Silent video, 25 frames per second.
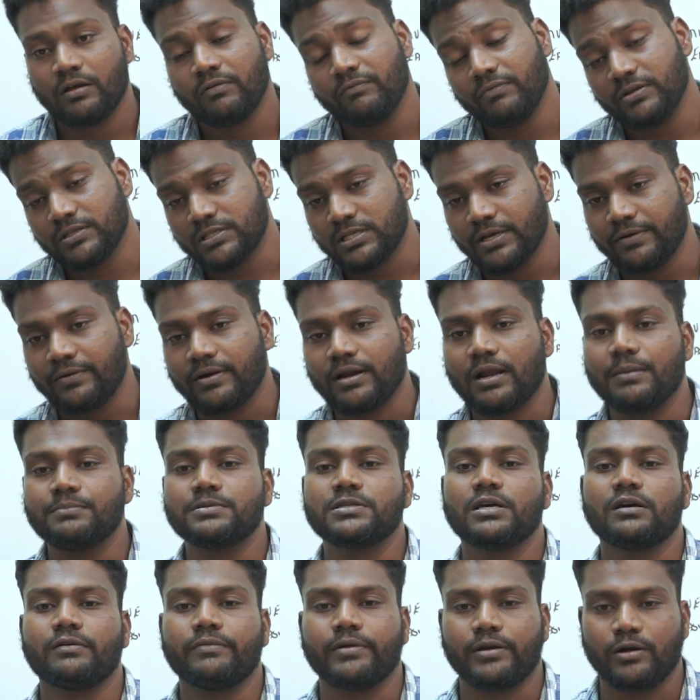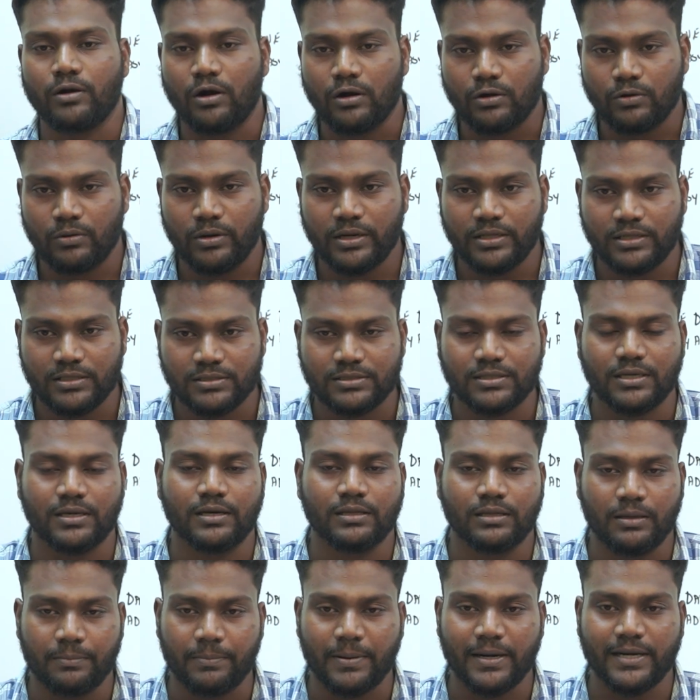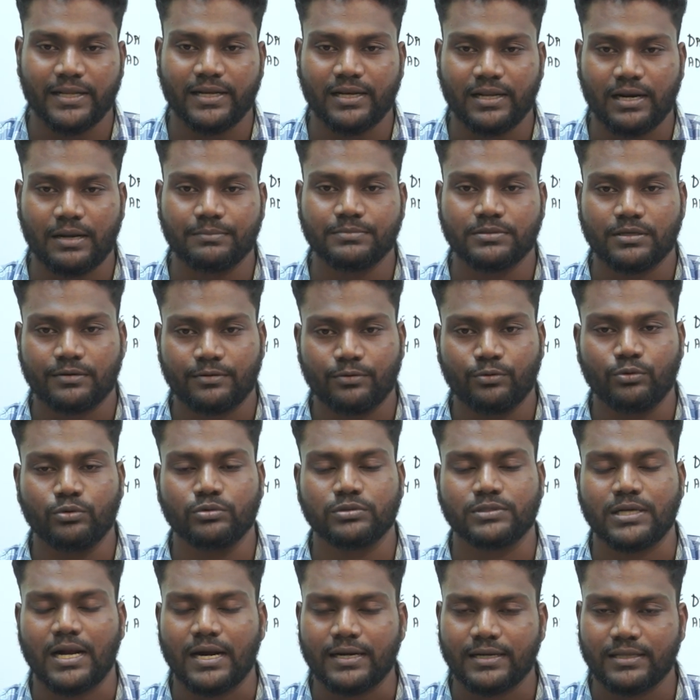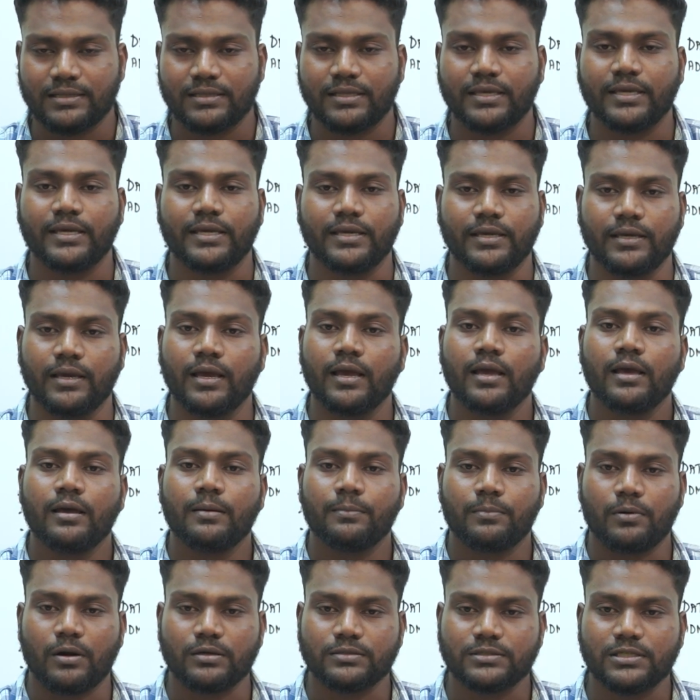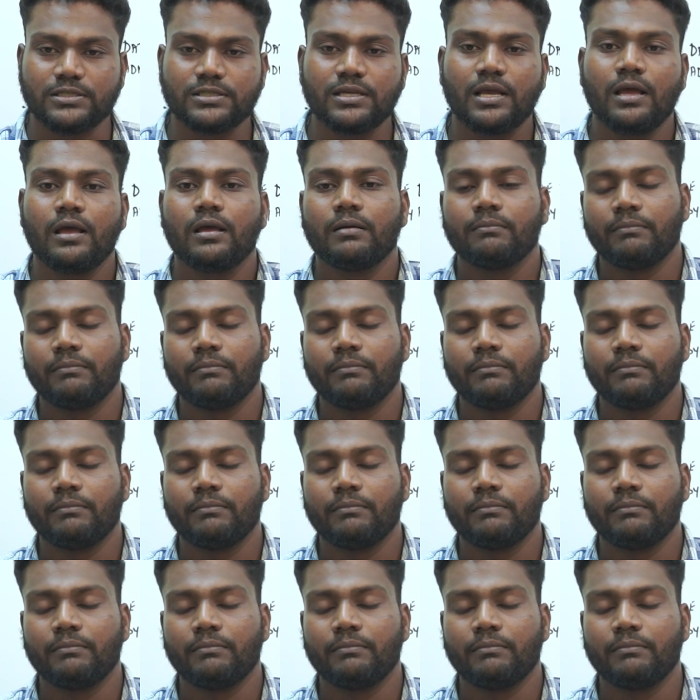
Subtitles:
Whichever observer, not only the particular observer who started the process,